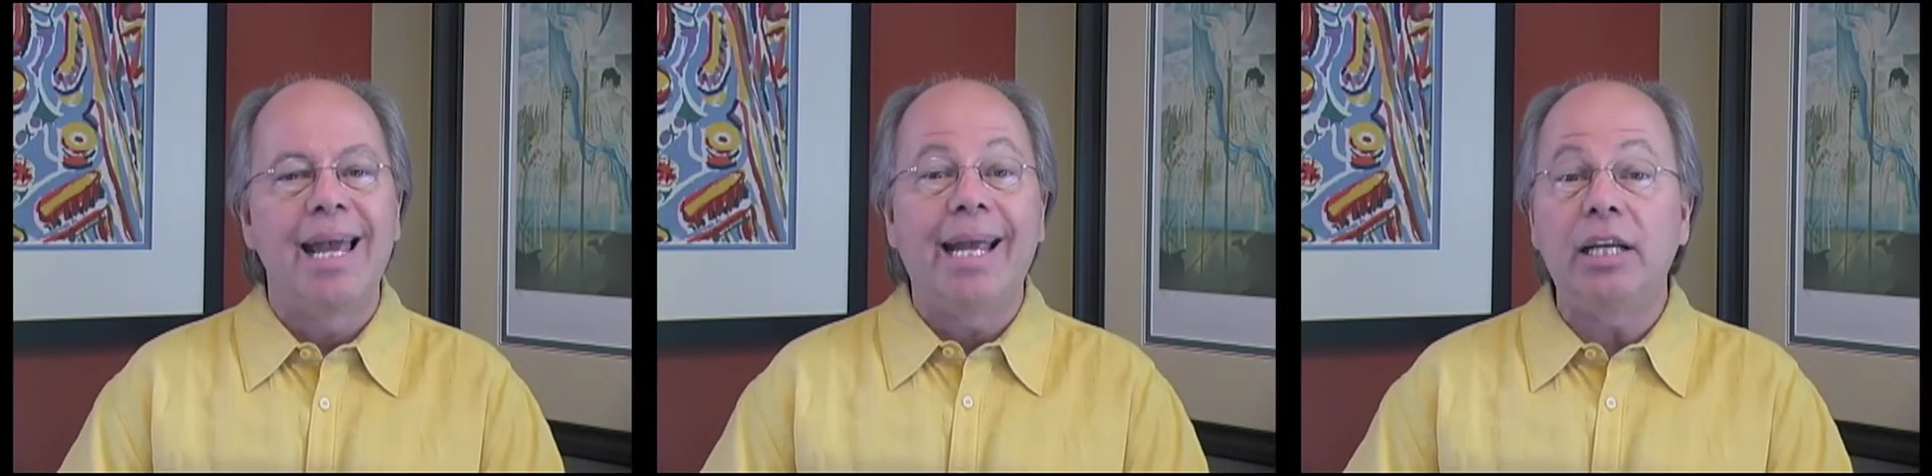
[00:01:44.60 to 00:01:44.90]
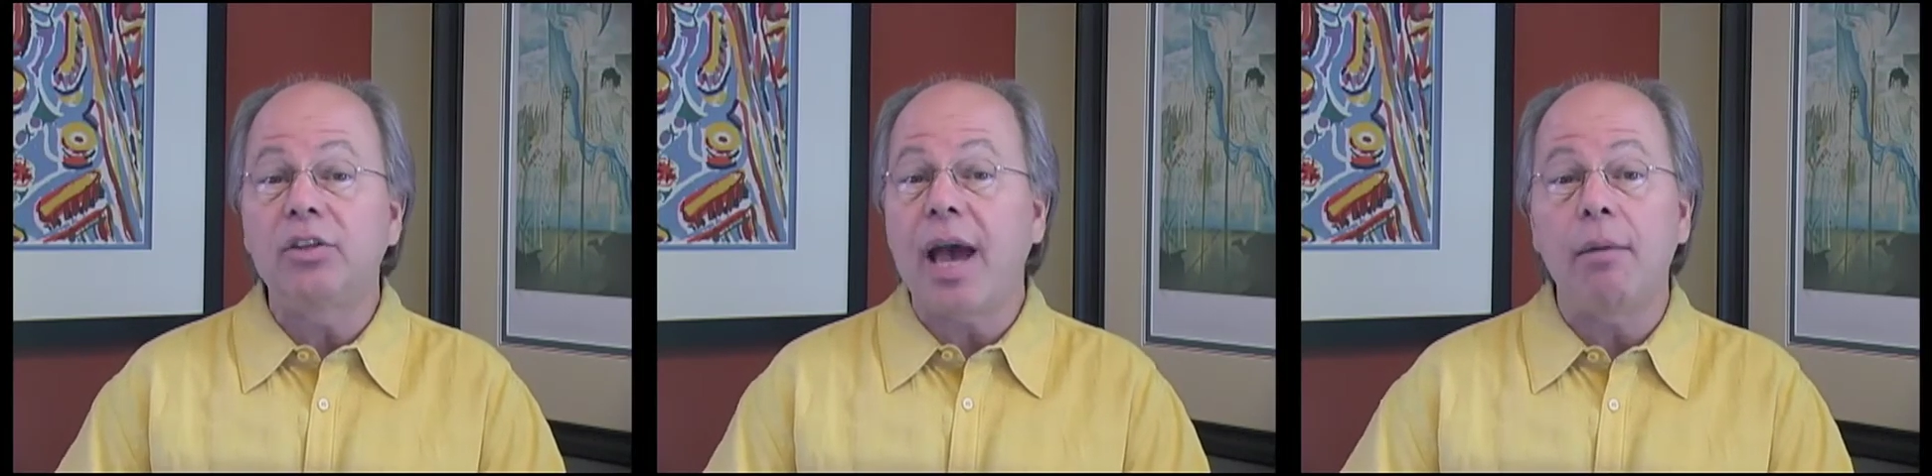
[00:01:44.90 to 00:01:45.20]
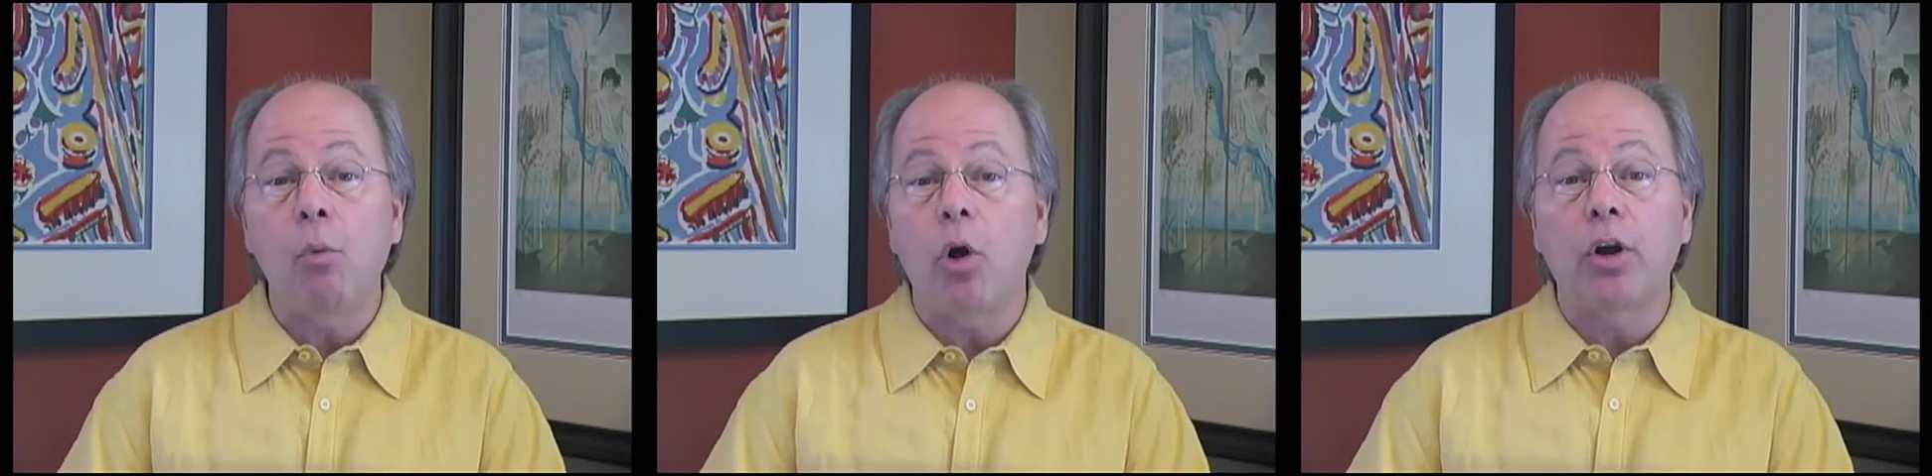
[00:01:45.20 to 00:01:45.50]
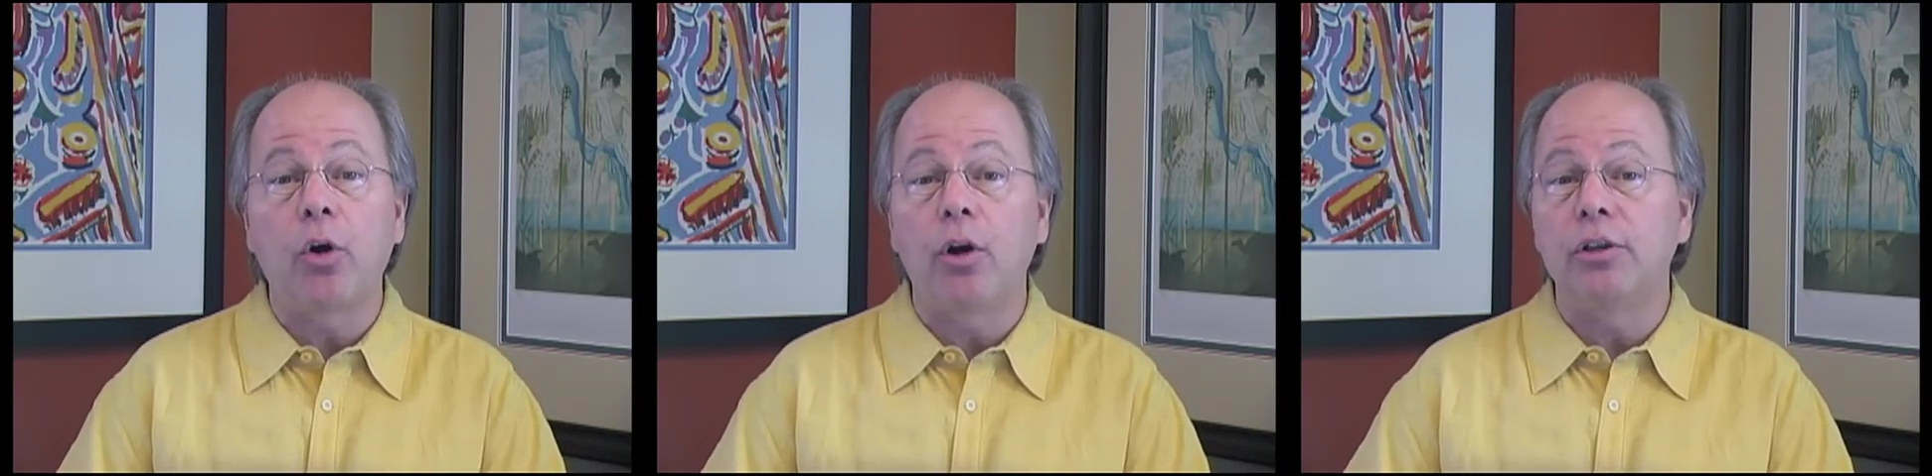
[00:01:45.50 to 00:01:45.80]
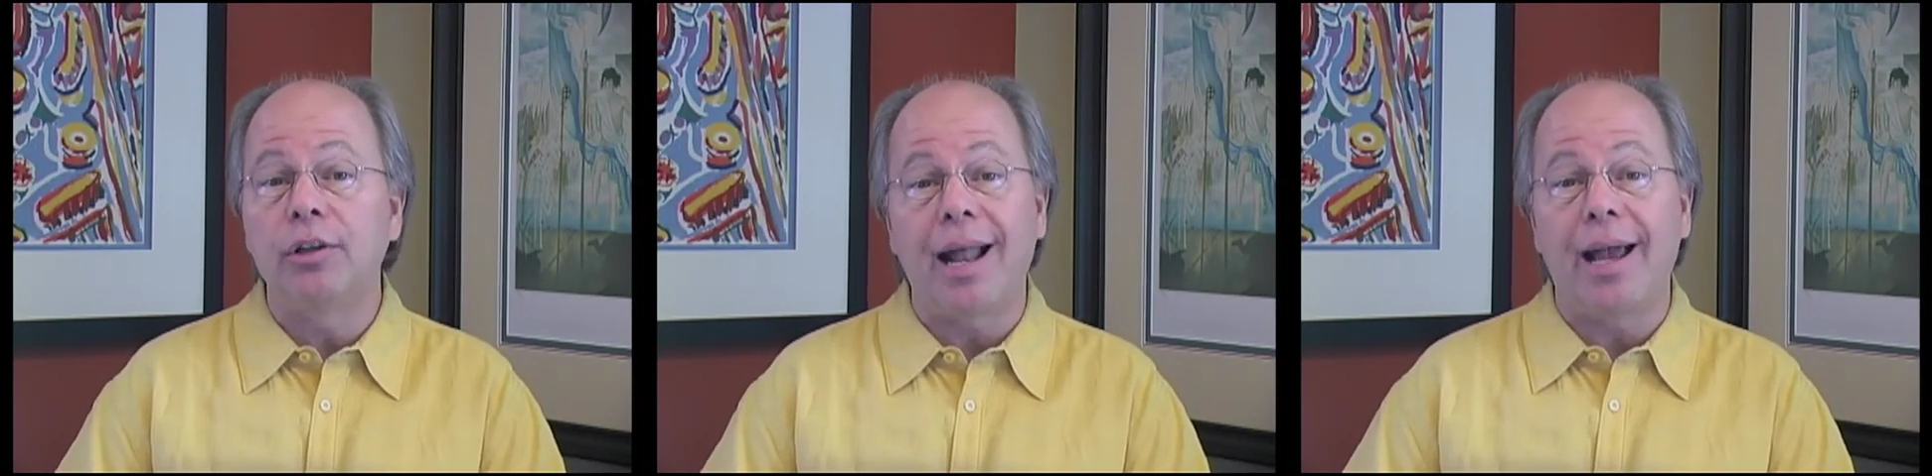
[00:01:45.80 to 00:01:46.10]
He's got more
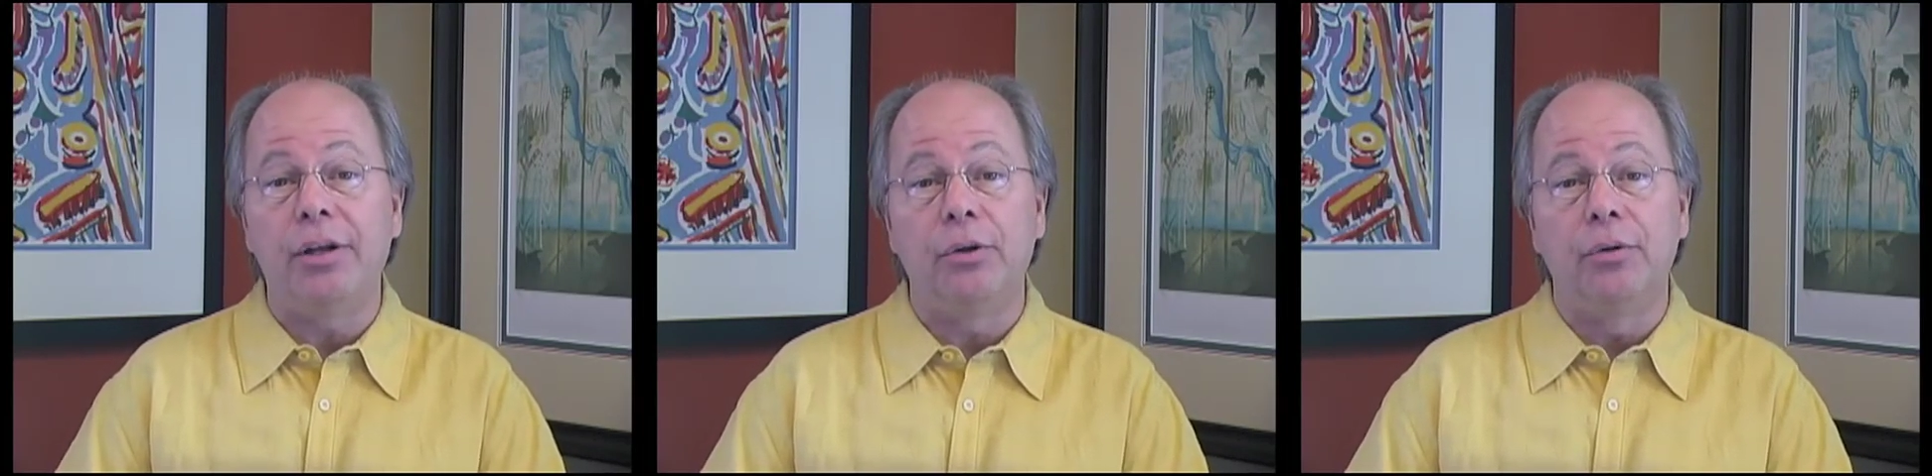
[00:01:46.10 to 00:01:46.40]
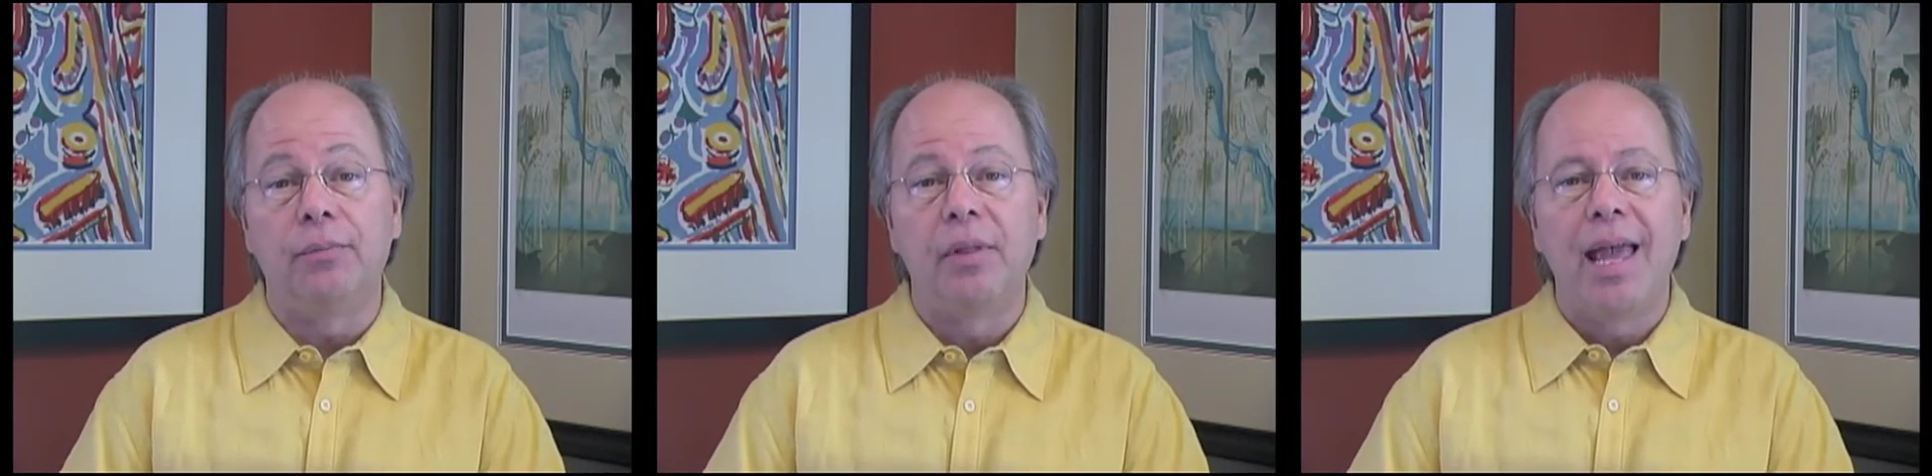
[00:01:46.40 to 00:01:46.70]
courage than I do.